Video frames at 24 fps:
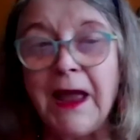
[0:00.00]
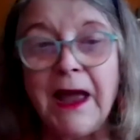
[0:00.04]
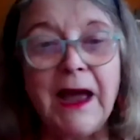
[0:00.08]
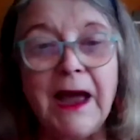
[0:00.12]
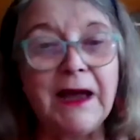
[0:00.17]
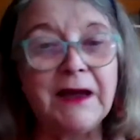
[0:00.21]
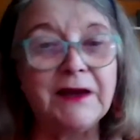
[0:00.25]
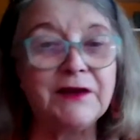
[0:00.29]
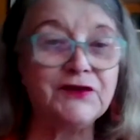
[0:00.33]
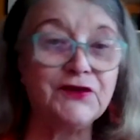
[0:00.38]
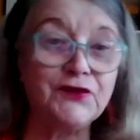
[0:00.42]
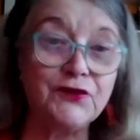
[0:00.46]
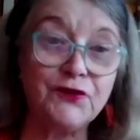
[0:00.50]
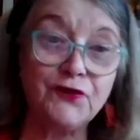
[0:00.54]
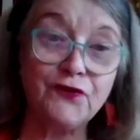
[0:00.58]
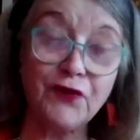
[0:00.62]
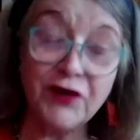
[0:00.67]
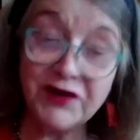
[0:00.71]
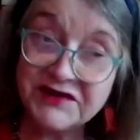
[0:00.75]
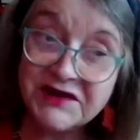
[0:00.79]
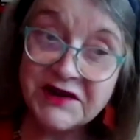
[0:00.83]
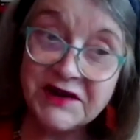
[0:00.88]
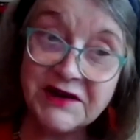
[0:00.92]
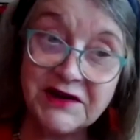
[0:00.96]
And
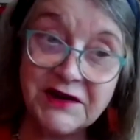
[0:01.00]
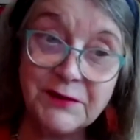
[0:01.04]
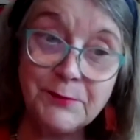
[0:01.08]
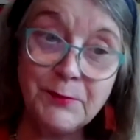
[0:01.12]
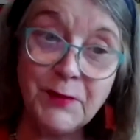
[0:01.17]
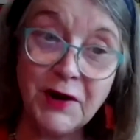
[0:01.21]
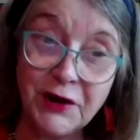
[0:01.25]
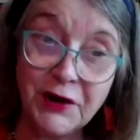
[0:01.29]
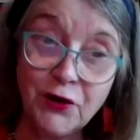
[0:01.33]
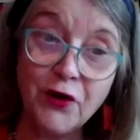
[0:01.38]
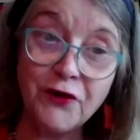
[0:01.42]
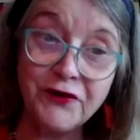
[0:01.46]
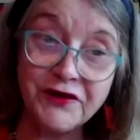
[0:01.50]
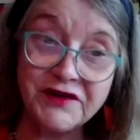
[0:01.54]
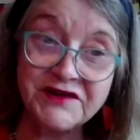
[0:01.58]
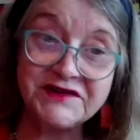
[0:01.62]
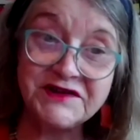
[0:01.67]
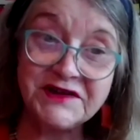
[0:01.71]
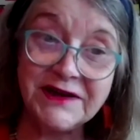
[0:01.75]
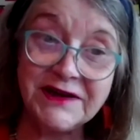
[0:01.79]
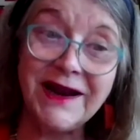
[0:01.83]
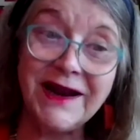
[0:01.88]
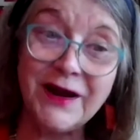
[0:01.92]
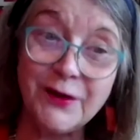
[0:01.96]
writing in a
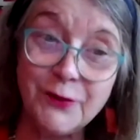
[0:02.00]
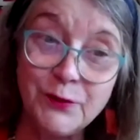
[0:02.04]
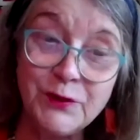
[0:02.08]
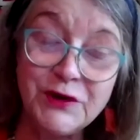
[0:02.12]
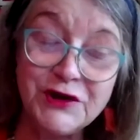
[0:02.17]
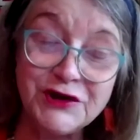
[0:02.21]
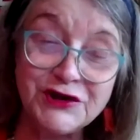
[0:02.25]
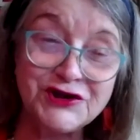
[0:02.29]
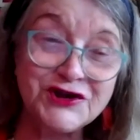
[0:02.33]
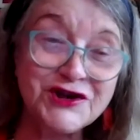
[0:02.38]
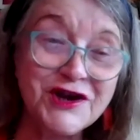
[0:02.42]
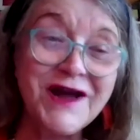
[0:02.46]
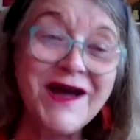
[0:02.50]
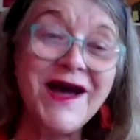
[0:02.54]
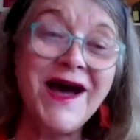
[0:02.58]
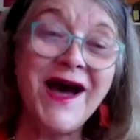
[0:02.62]
minority language